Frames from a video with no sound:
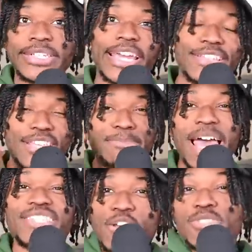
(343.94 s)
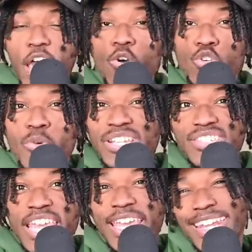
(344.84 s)
And sometimes he'll tell you what he's
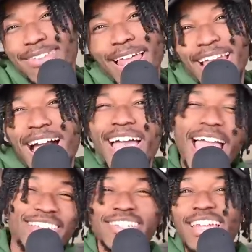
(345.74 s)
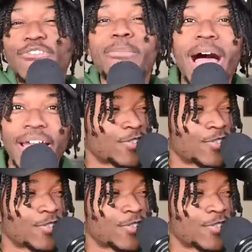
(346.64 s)
thinking, and you're like, ah, actually, never mind.